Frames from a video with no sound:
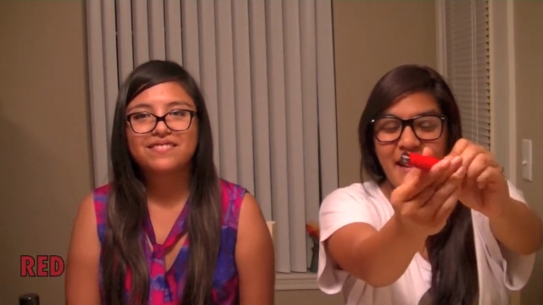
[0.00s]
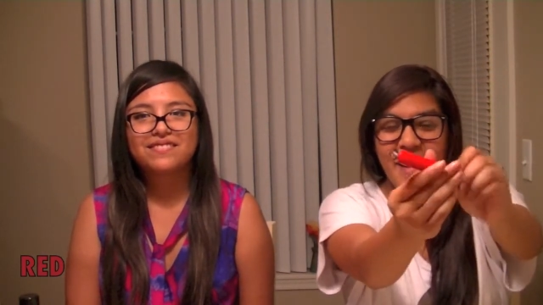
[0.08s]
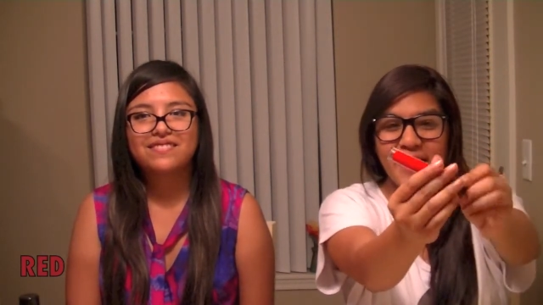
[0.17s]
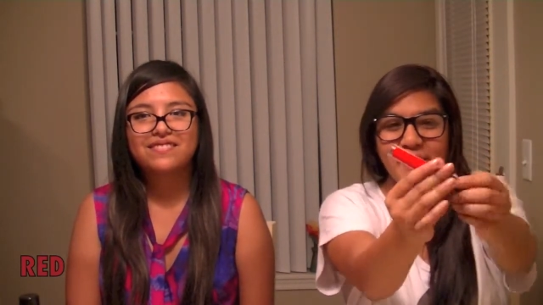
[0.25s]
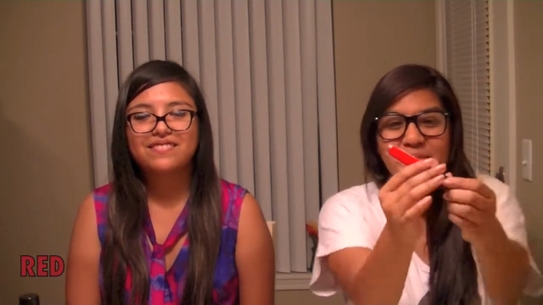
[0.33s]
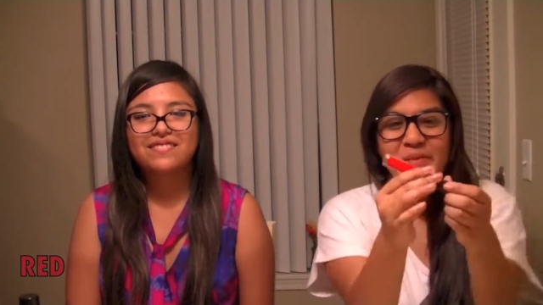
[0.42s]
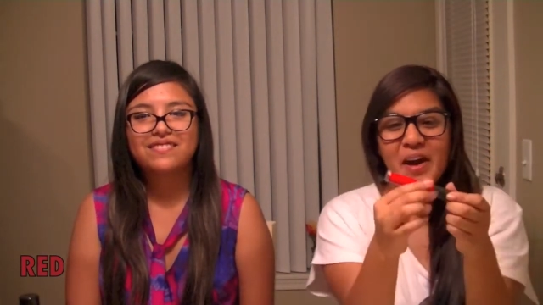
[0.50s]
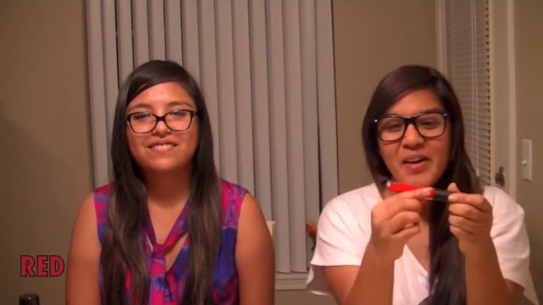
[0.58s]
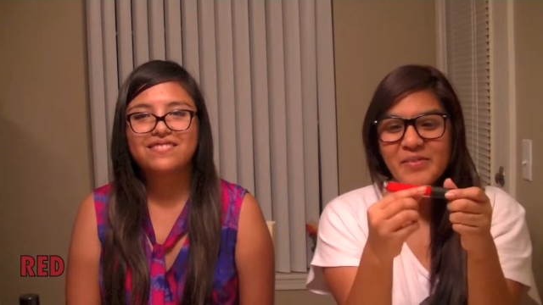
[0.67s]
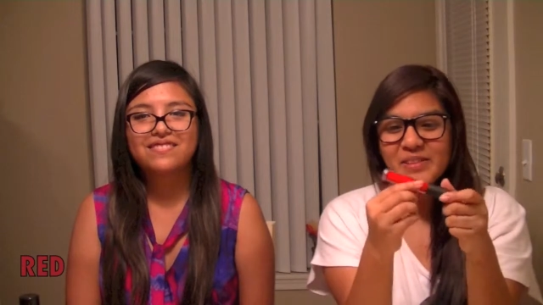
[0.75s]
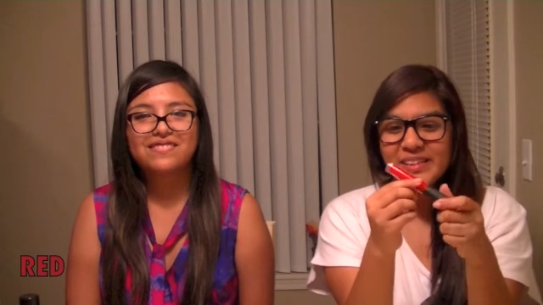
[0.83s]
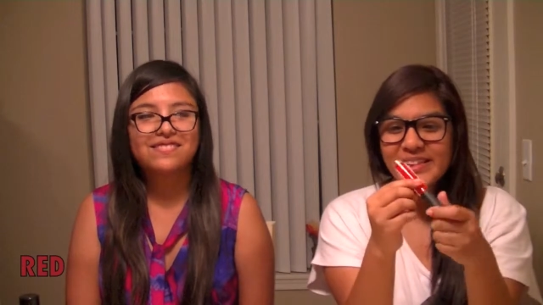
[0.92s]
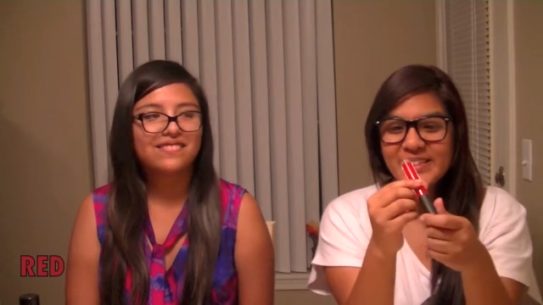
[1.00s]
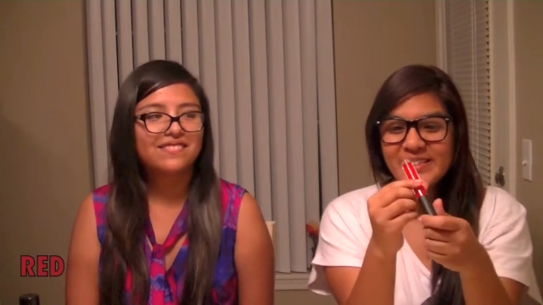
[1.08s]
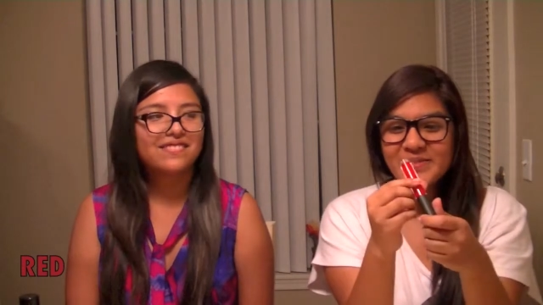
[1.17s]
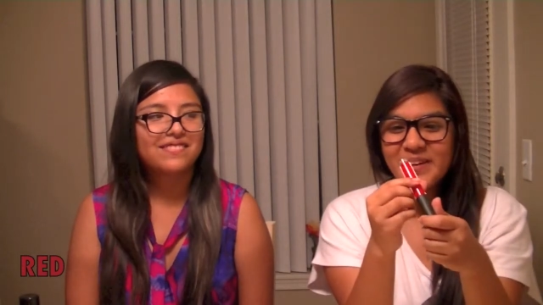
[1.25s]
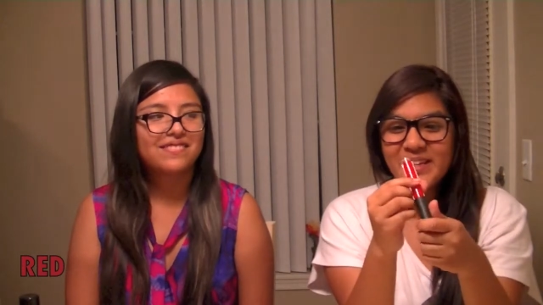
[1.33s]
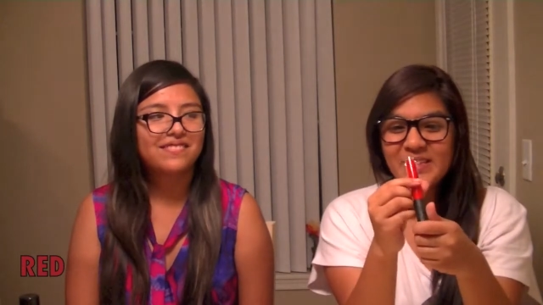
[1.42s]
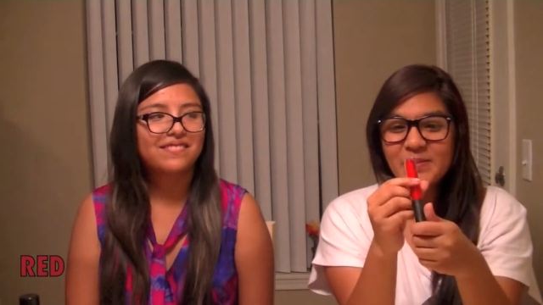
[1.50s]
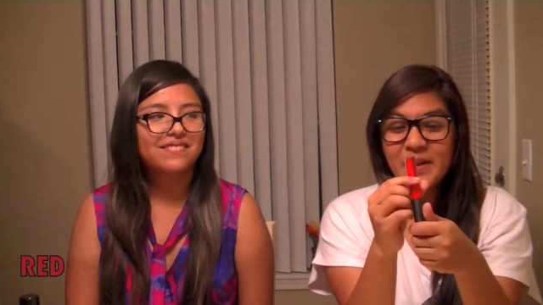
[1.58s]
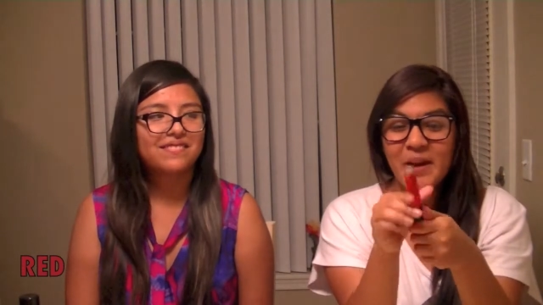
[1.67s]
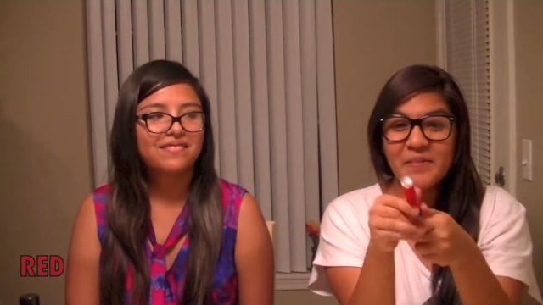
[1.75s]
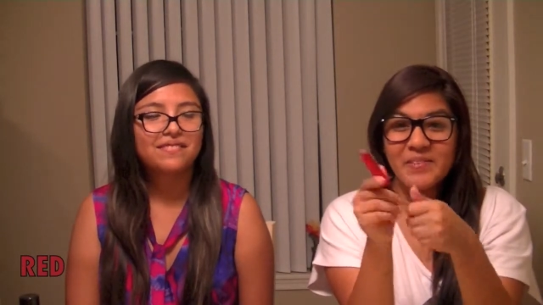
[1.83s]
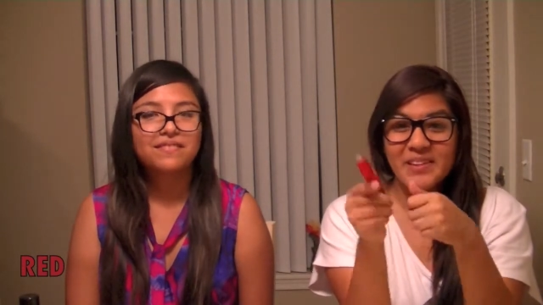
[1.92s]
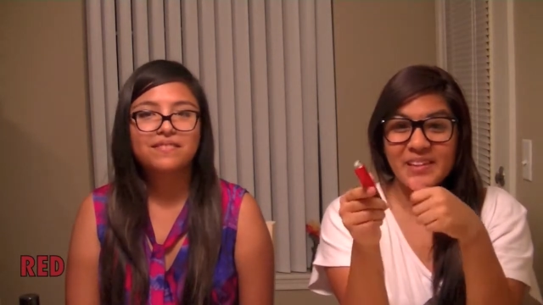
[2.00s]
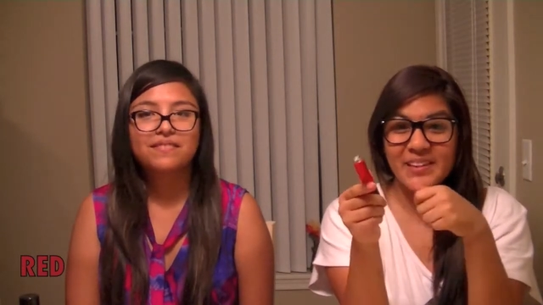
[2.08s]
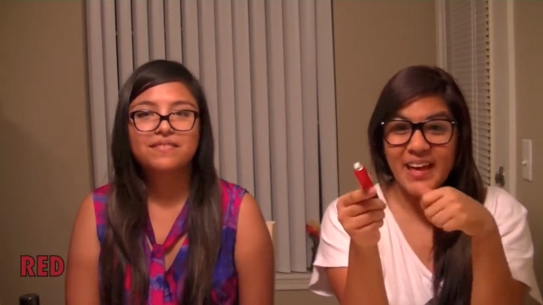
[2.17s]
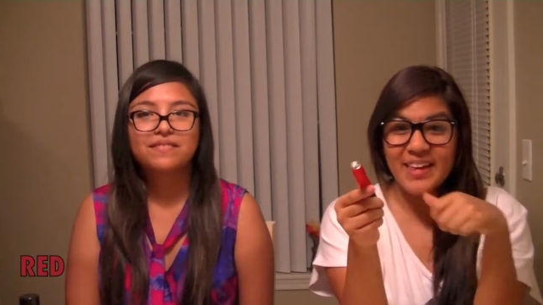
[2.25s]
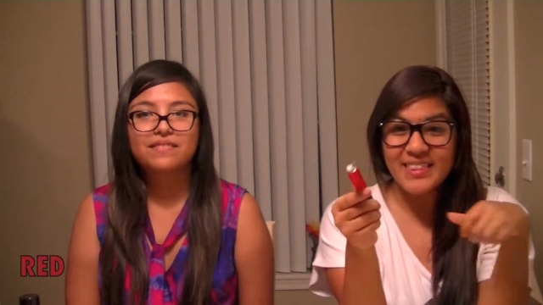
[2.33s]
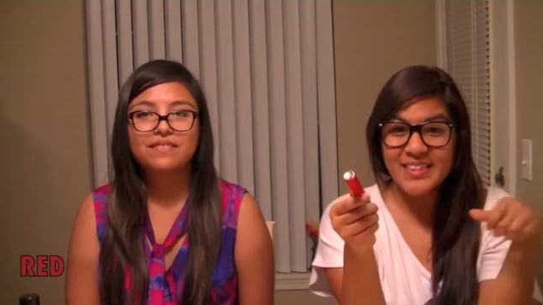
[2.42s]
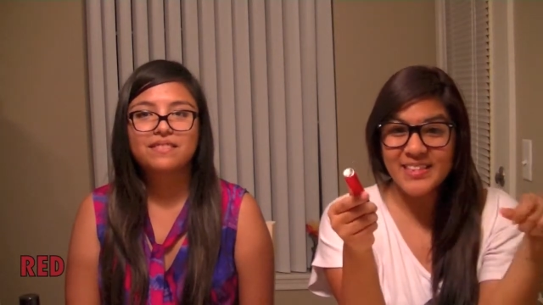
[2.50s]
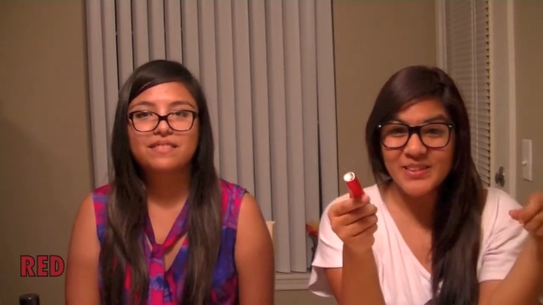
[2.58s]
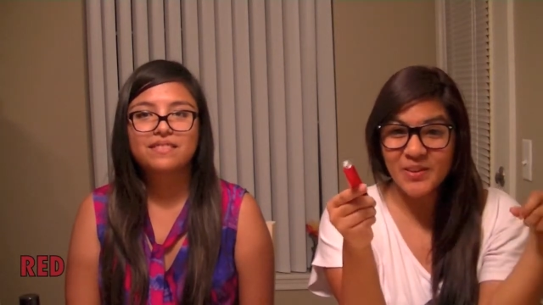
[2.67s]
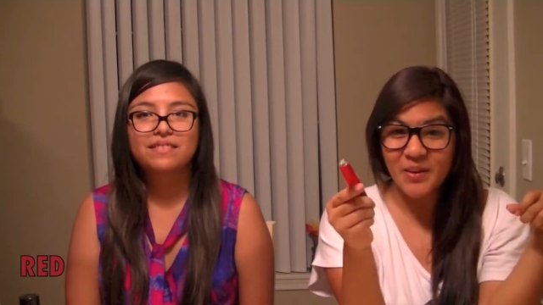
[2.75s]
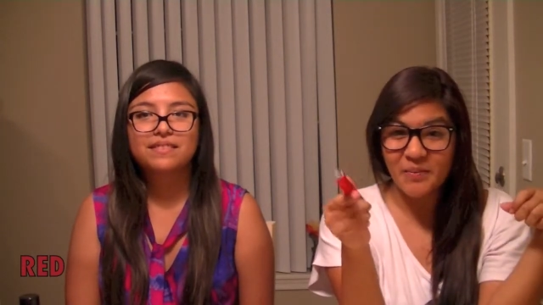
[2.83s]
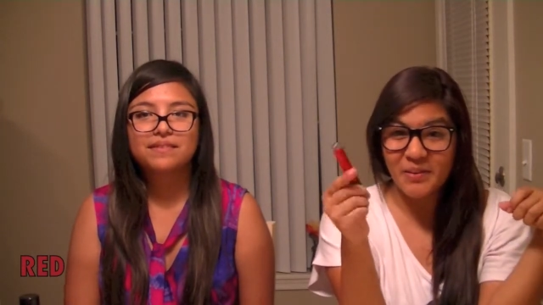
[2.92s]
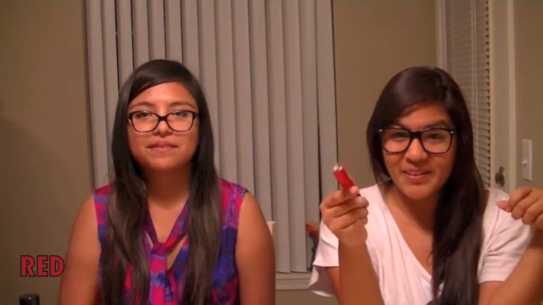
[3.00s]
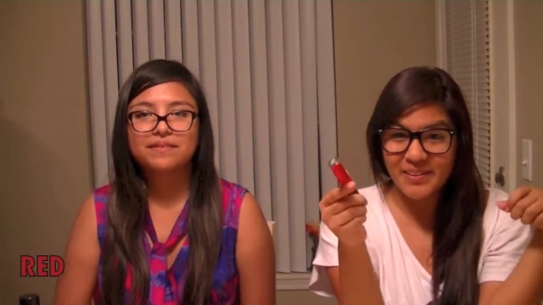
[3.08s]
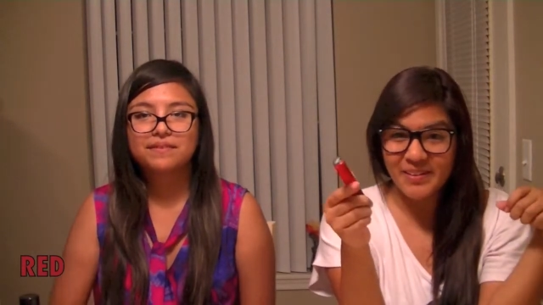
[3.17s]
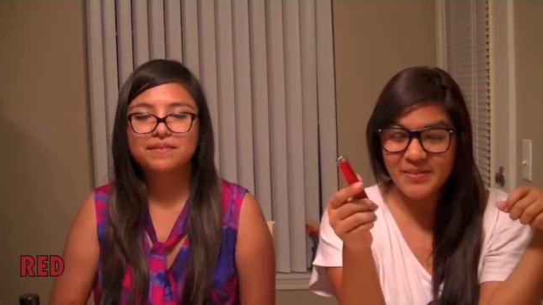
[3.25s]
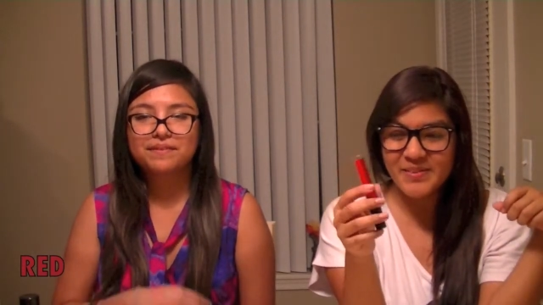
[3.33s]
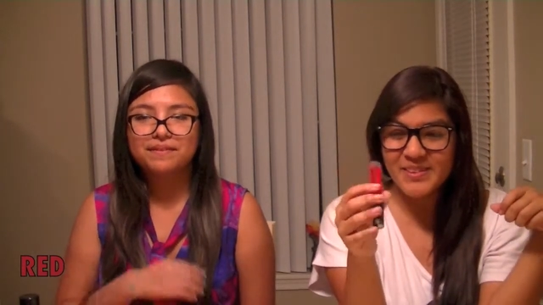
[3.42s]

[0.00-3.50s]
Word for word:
Speaker 1: I'm not really into reds, but I really like this one on my lips,